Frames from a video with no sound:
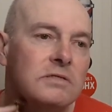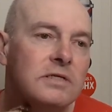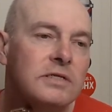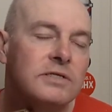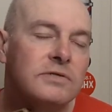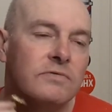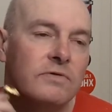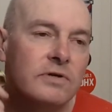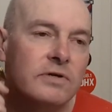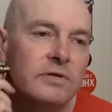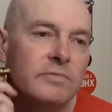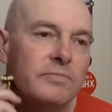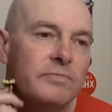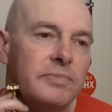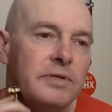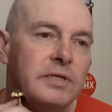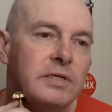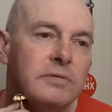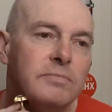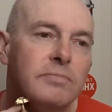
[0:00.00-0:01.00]

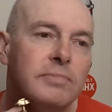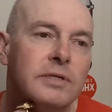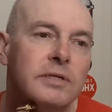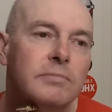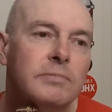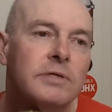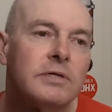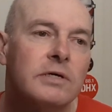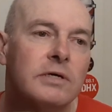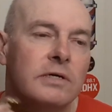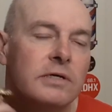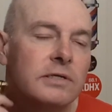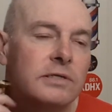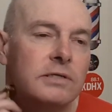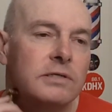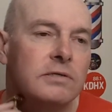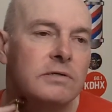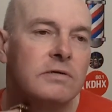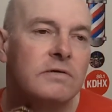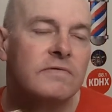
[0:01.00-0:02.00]
to be
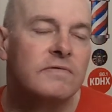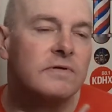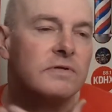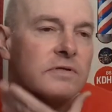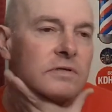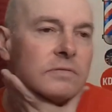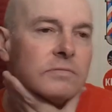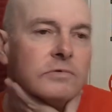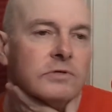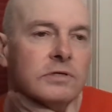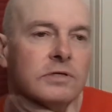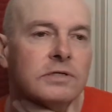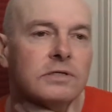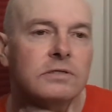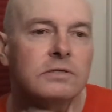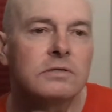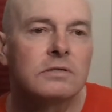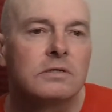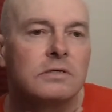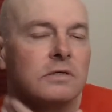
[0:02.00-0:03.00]
BBS there for some
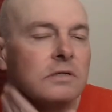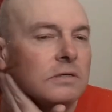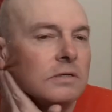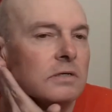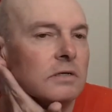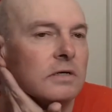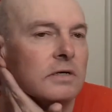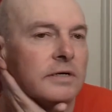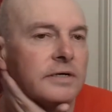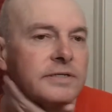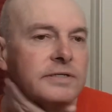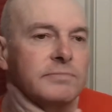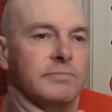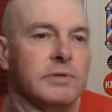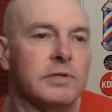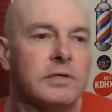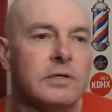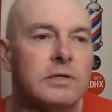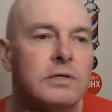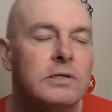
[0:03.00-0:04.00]
reason. Oh, that's
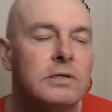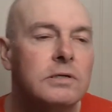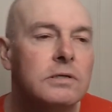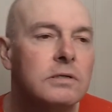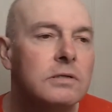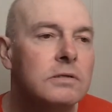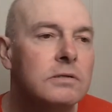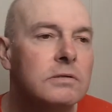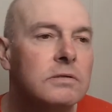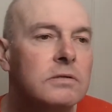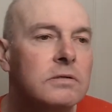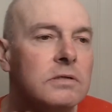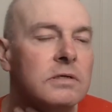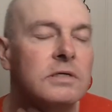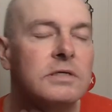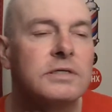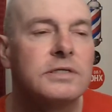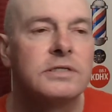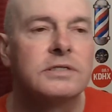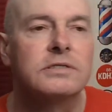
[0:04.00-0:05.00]
better.
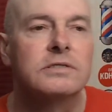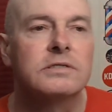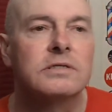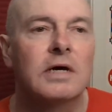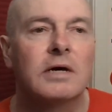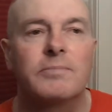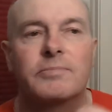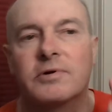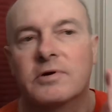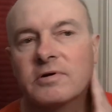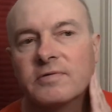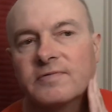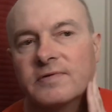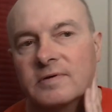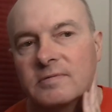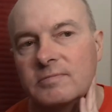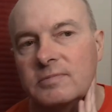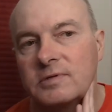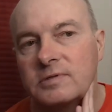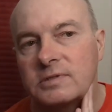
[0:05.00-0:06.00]
That's not
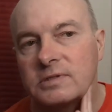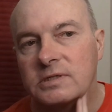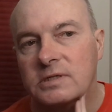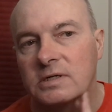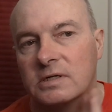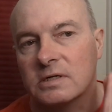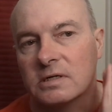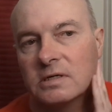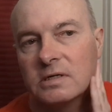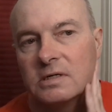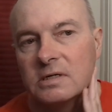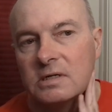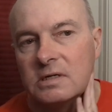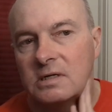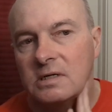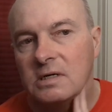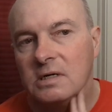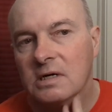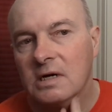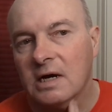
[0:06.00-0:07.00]
perfect, but
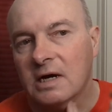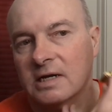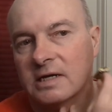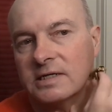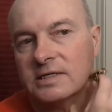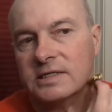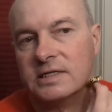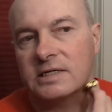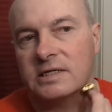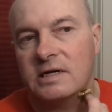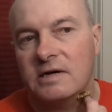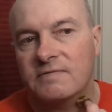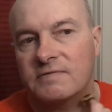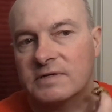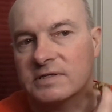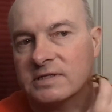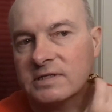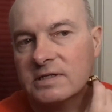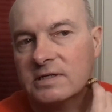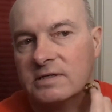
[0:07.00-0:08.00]
I guess I'd
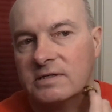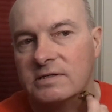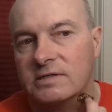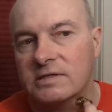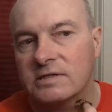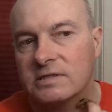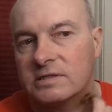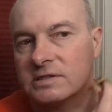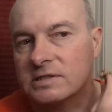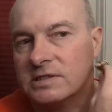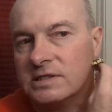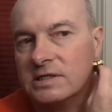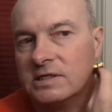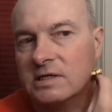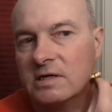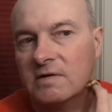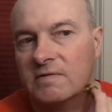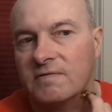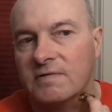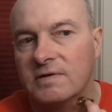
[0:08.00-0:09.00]
have to say this is a
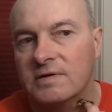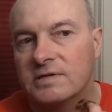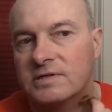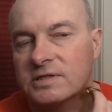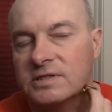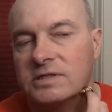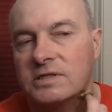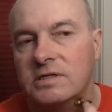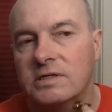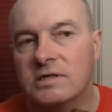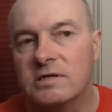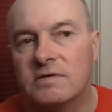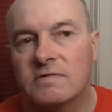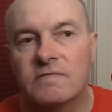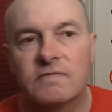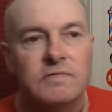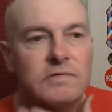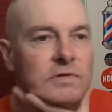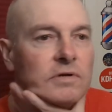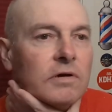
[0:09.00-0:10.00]
DFS
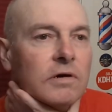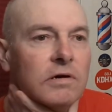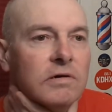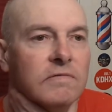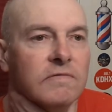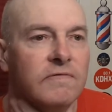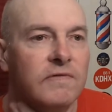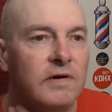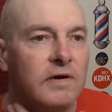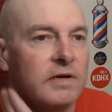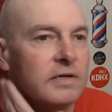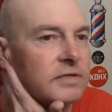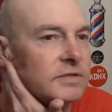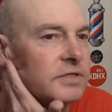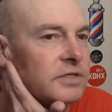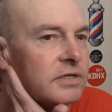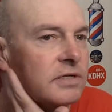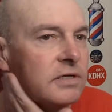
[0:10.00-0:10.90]
shave, darn fine